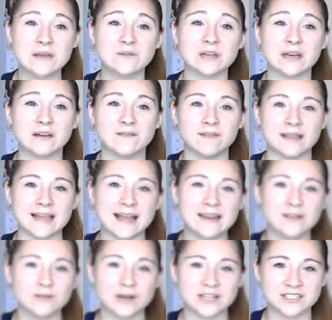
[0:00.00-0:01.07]
If you have like
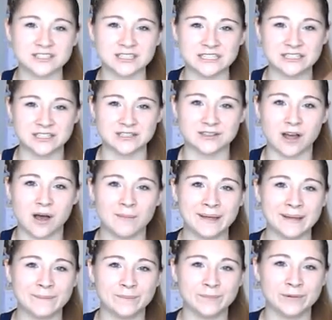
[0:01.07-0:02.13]
any questions, just
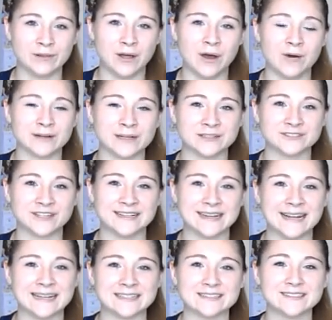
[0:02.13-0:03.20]
comment below and I'll try
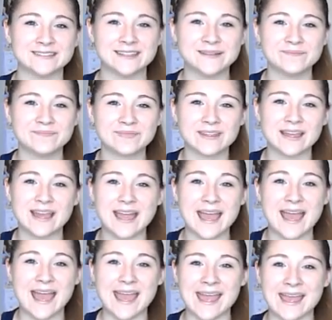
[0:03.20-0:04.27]
to answer them.
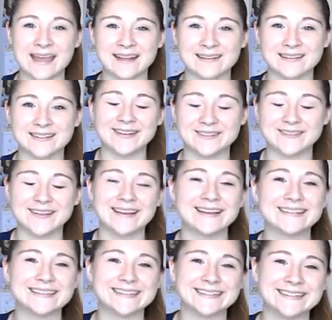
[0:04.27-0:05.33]
So yeah,
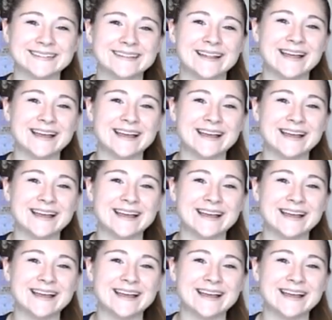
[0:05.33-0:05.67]
good